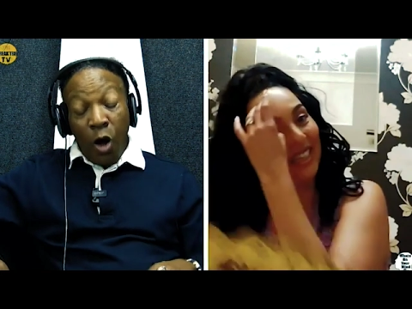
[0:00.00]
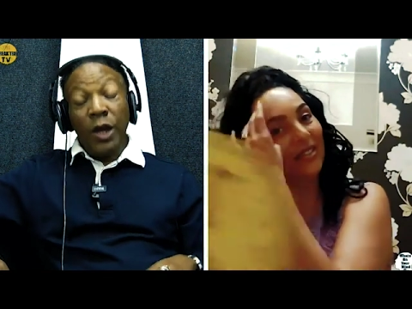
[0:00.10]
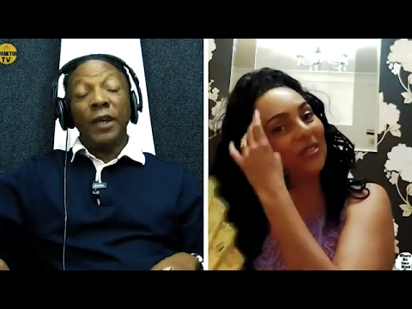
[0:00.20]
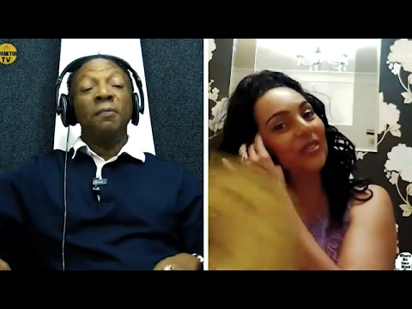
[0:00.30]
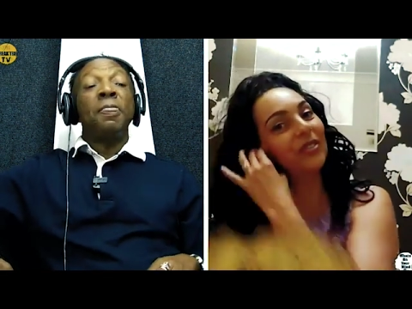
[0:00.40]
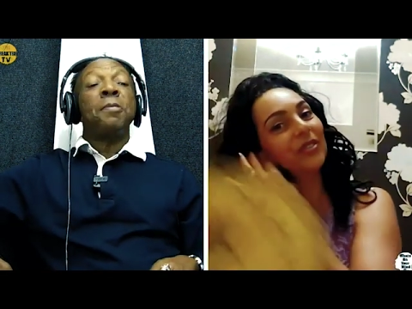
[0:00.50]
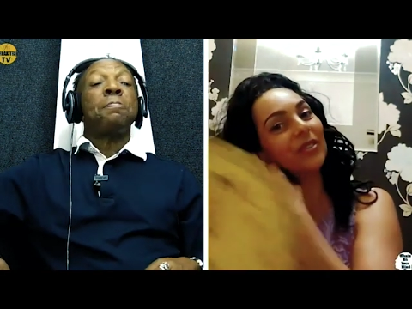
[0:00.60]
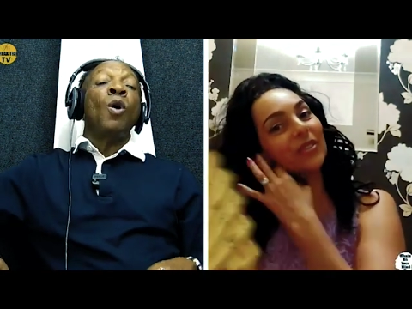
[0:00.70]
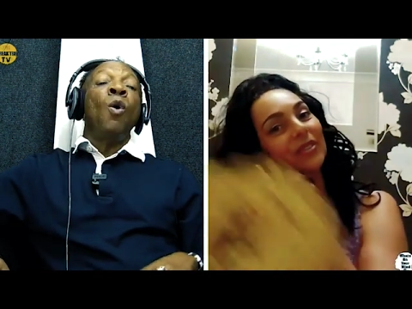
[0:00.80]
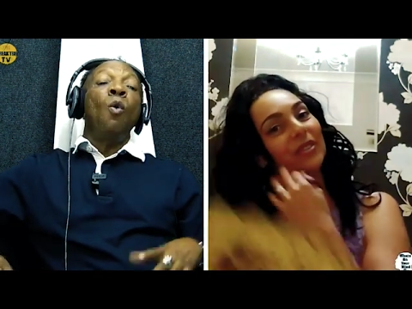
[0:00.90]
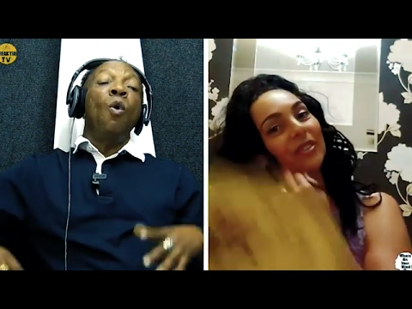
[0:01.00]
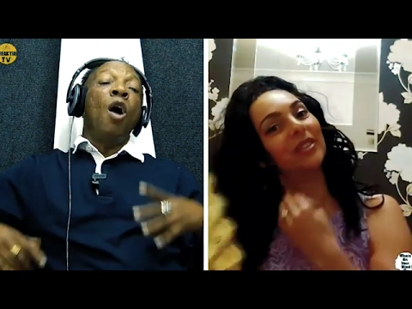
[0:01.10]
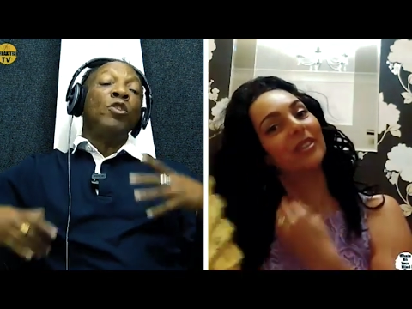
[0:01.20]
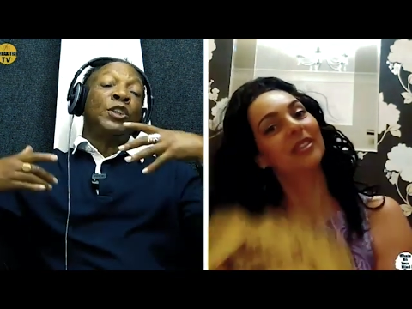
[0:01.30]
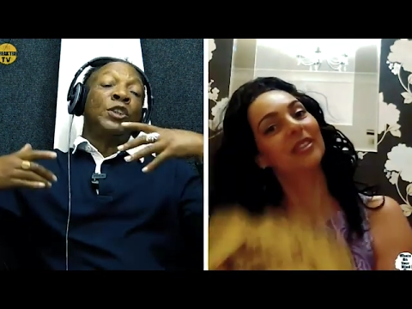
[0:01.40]
Speaker 1: Okay then,
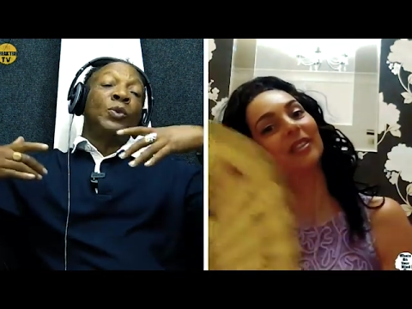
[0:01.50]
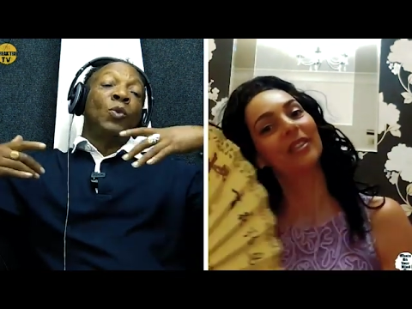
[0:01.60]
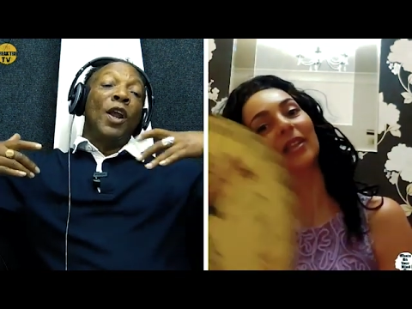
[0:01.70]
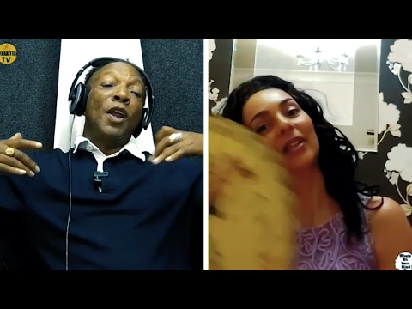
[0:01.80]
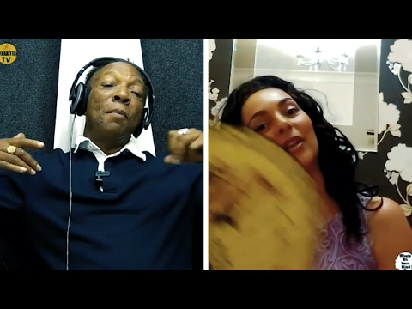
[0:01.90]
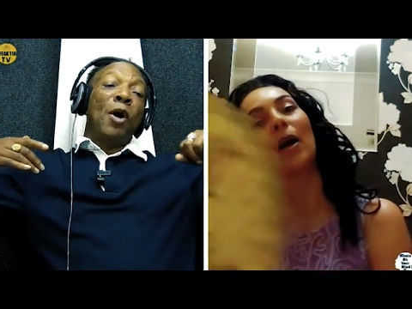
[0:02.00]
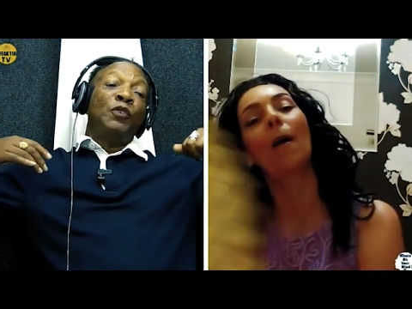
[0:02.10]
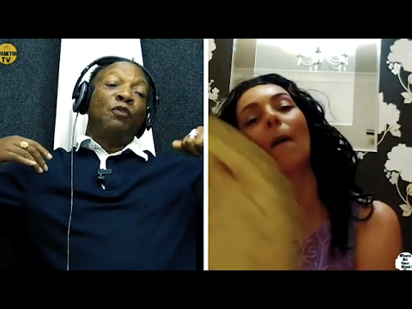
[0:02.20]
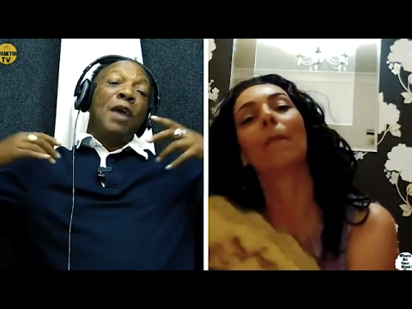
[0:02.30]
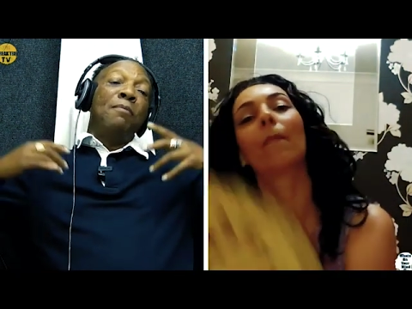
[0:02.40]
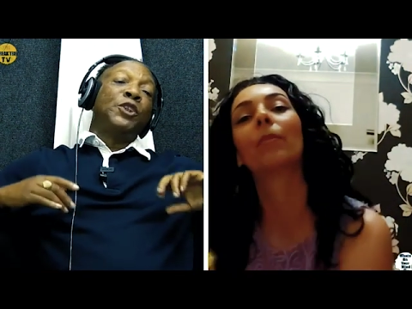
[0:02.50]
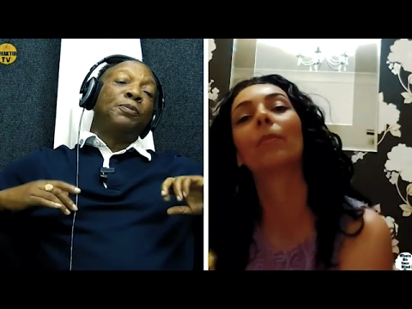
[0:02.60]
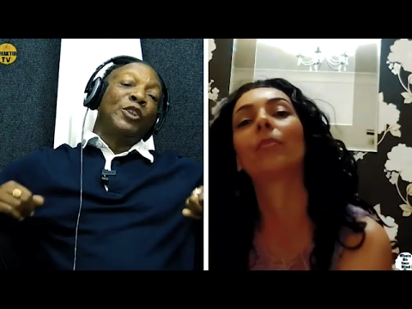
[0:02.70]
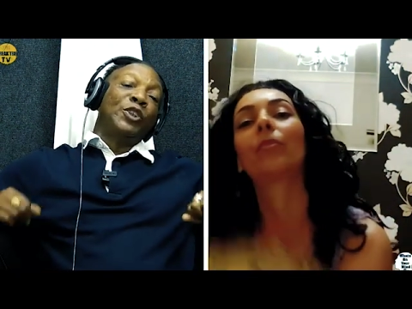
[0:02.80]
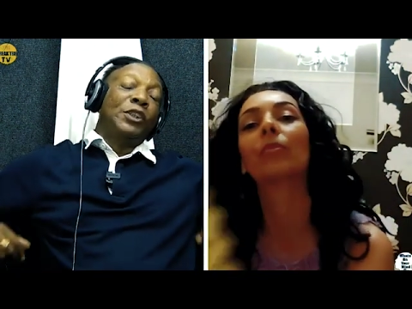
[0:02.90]
who was one of the most
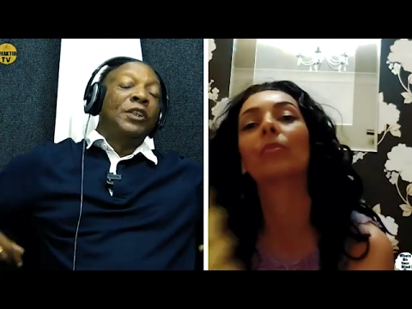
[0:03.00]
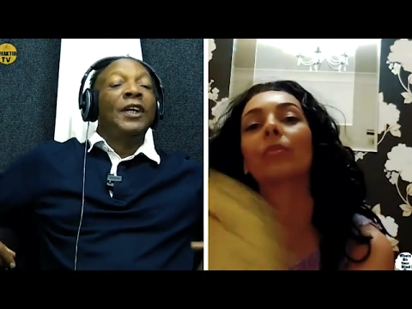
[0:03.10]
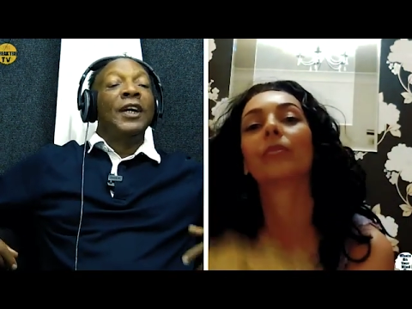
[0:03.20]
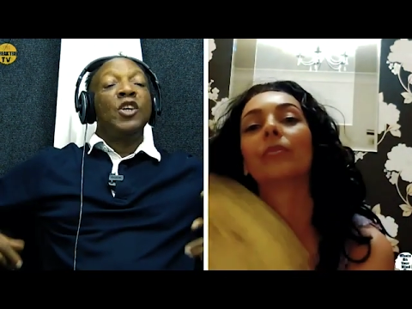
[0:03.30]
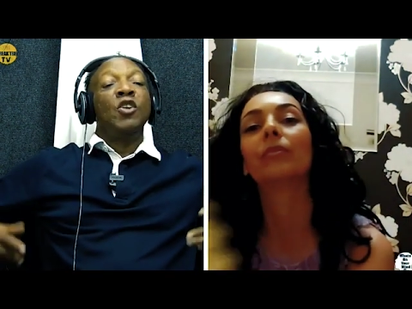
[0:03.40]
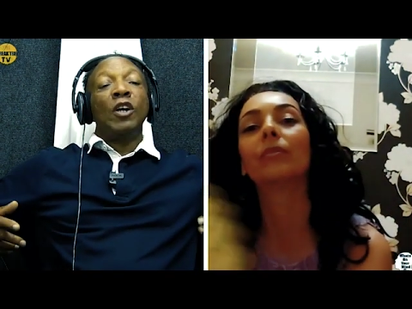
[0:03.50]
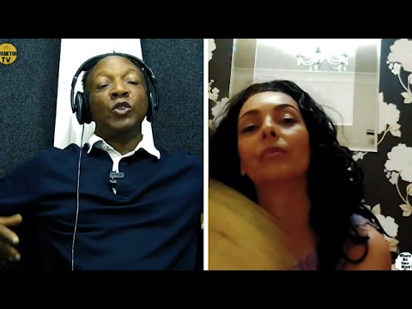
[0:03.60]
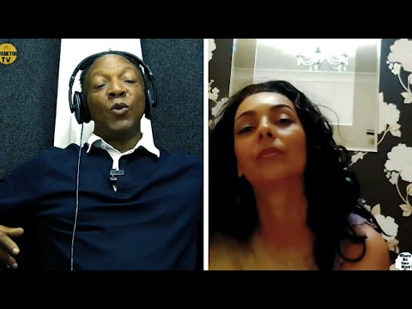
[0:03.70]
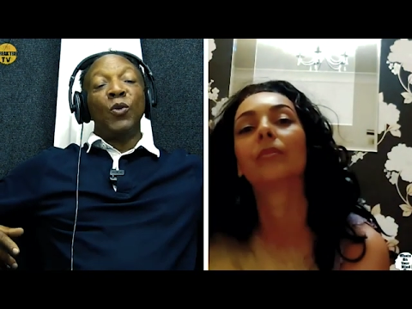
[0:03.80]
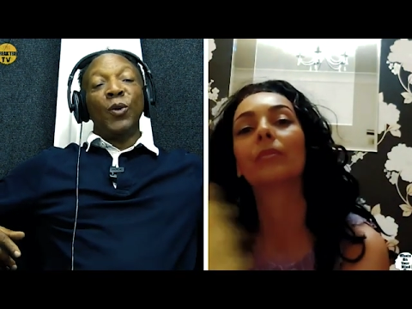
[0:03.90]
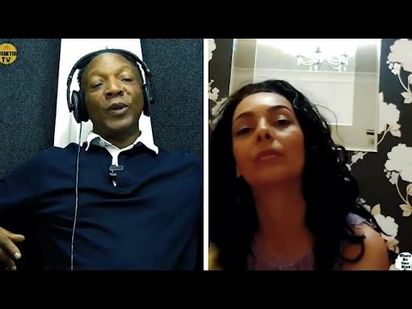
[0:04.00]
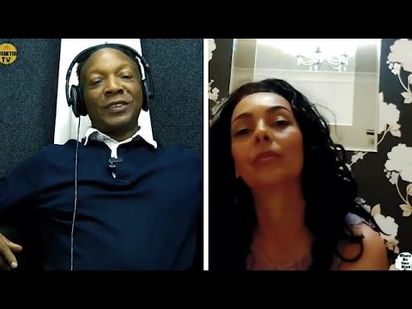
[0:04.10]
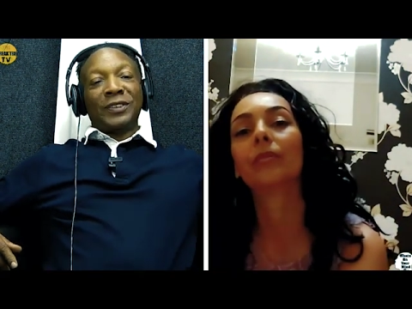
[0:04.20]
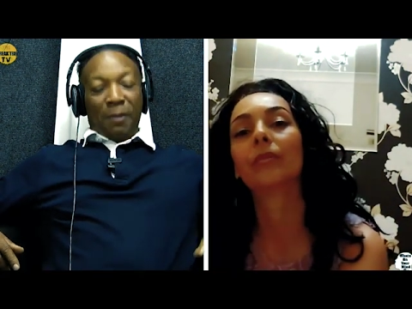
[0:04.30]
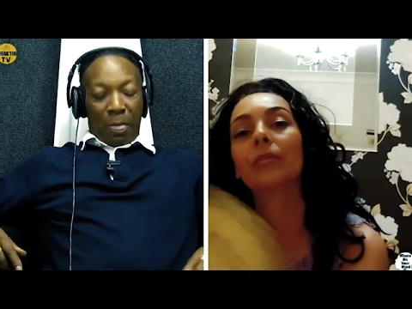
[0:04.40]
famous person you've actually
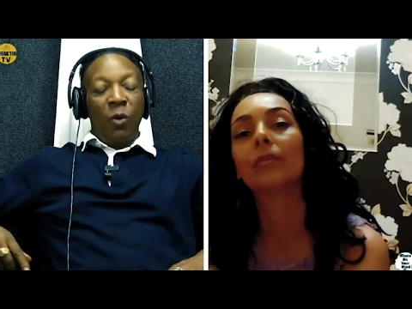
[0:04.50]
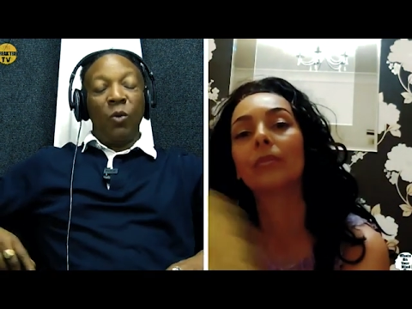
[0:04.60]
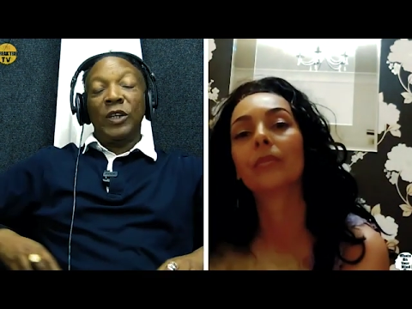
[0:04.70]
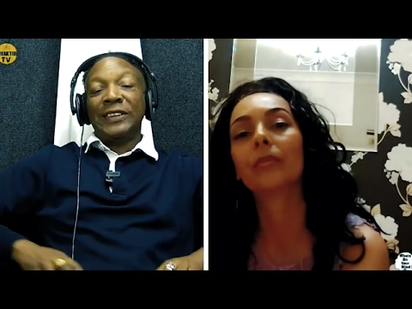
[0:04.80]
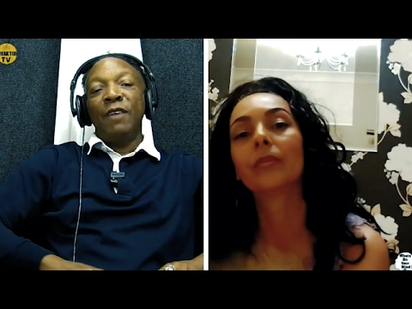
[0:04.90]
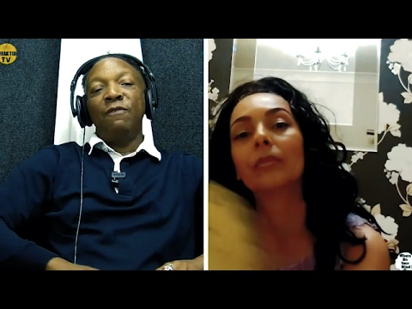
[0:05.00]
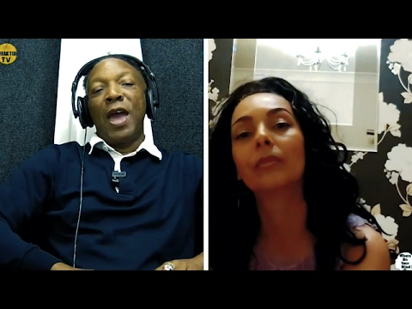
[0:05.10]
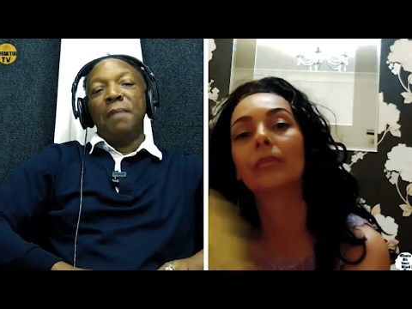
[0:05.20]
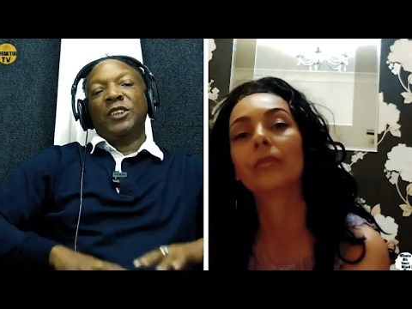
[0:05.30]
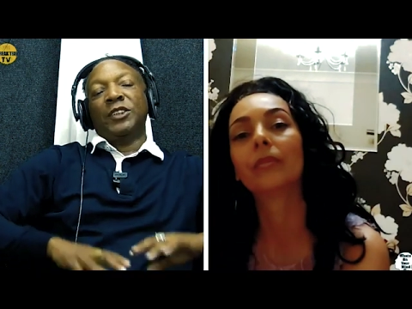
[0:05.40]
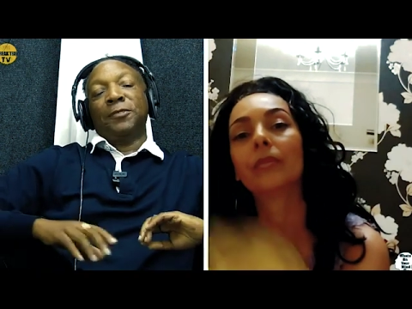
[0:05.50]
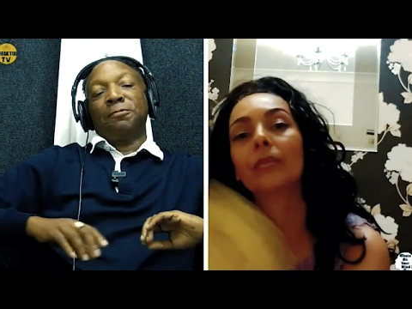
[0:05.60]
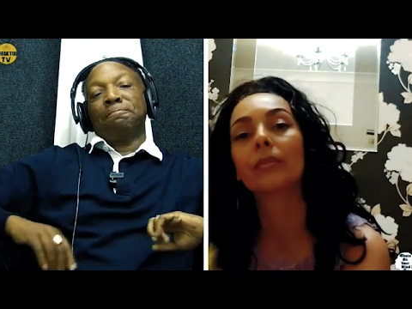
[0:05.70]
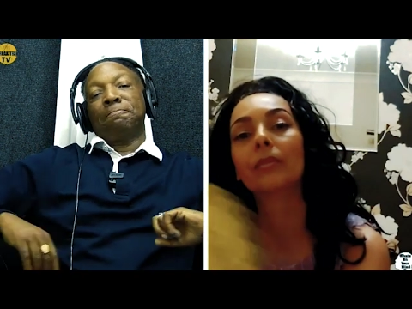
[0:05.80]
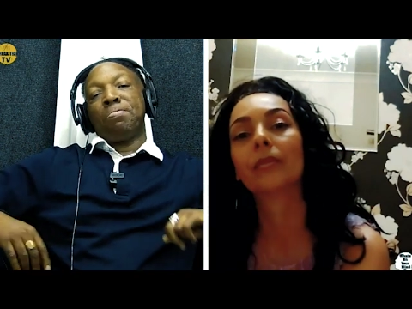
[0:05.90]
worked with? Who you say
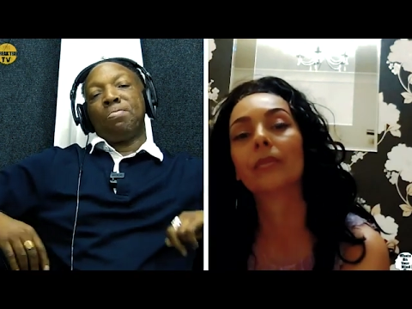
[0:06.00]
famous?